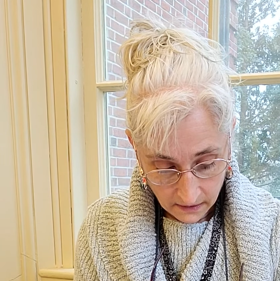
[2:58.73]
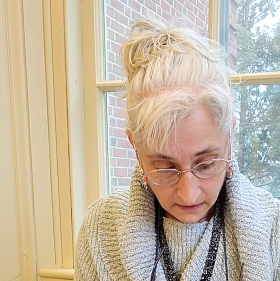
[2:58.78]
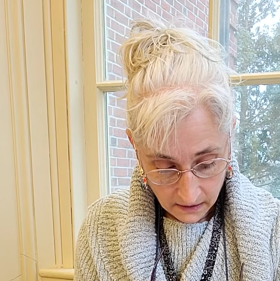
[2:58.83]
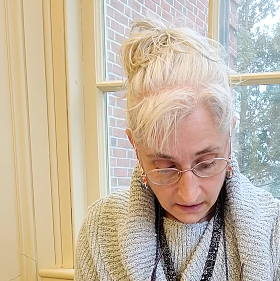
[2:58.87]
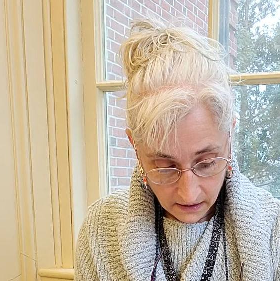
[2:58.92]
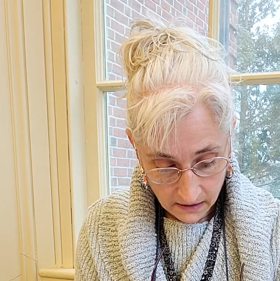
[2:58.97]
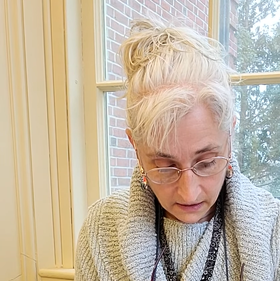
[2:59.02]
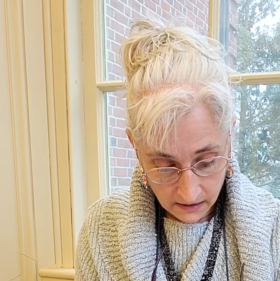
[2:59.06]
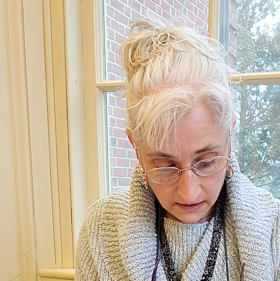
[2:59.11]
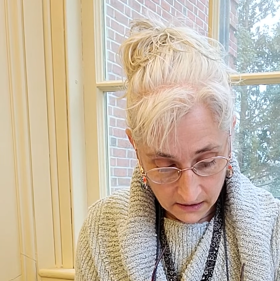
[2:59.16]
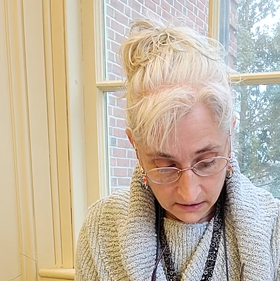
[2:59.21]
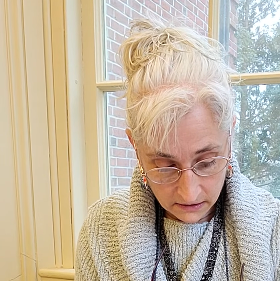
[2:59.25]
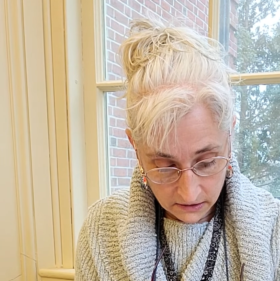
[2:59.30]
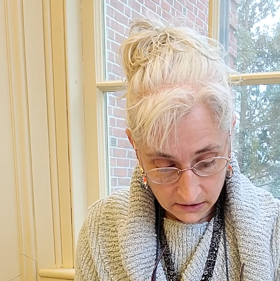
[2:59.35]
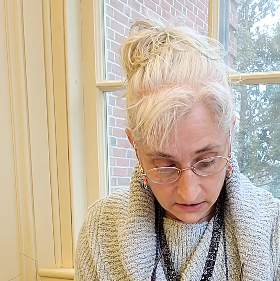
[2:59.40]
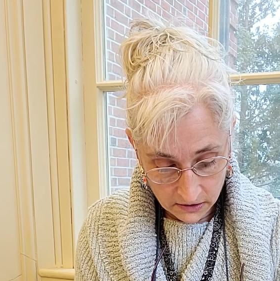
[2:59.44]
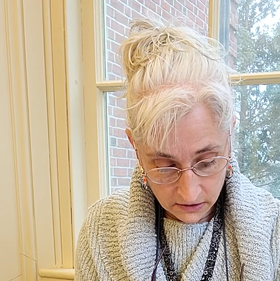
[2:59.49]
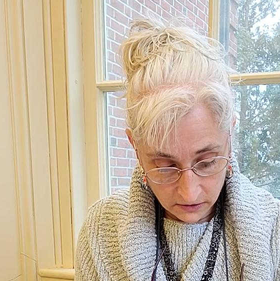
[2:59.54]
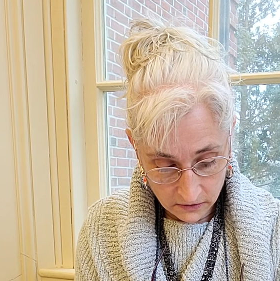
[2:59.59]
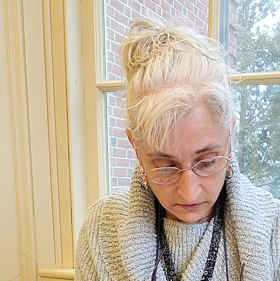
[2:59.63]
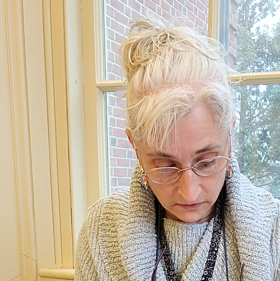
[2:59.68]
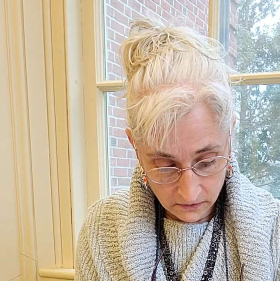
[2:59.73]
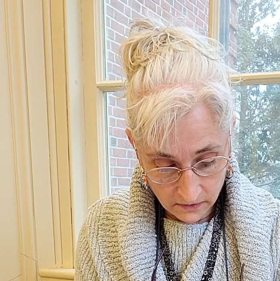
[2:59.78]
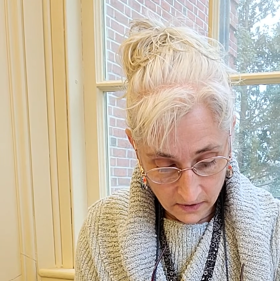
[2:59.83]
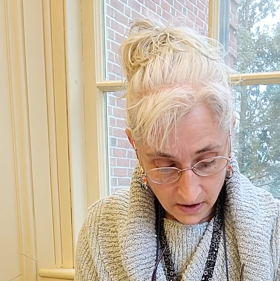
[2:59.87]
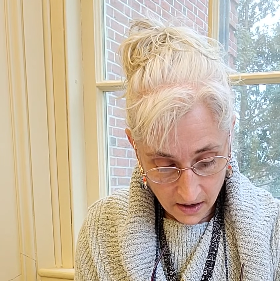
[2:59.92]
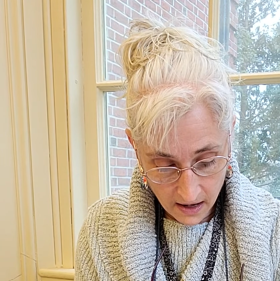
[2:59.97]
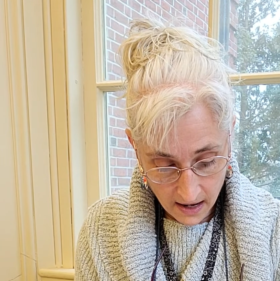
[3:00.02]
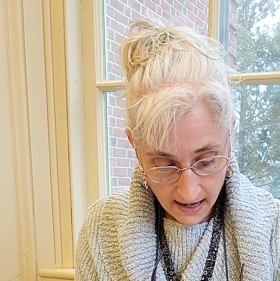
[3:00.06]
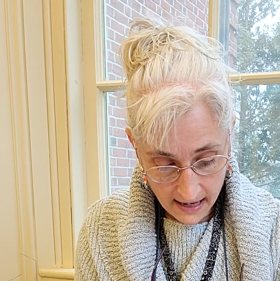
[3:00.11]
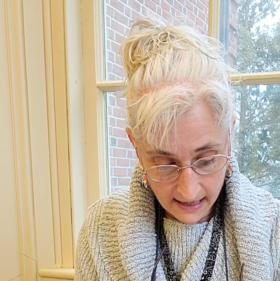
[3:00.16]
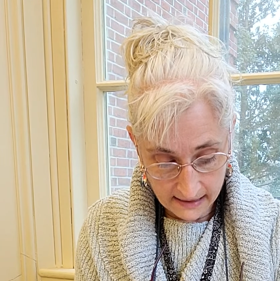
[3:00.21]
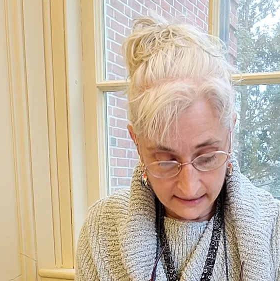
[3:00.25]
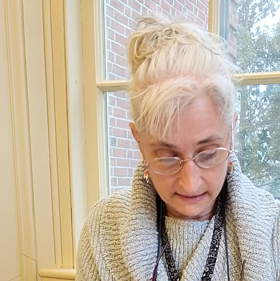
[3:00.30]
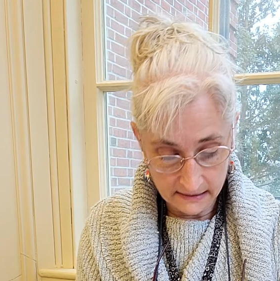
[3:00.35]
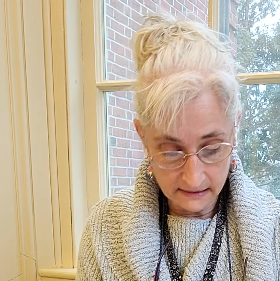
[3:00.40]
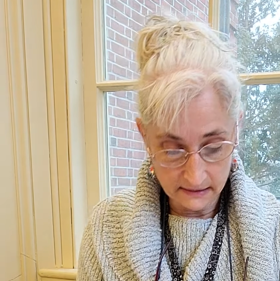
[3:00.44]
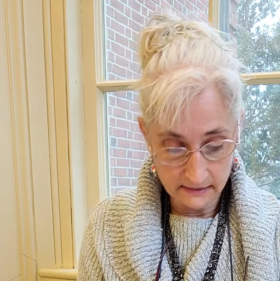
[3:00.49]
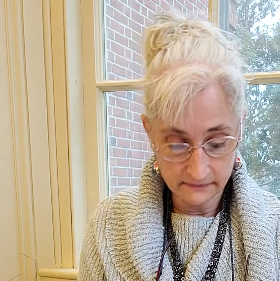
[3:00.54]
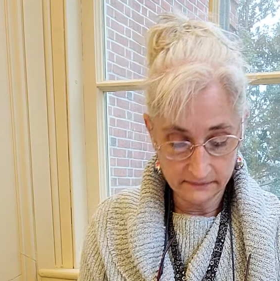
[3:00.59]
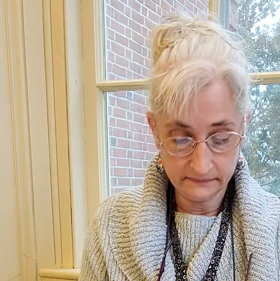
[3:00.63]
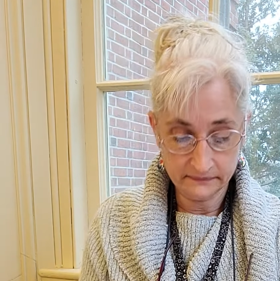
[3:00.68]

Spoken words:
and then two eyes,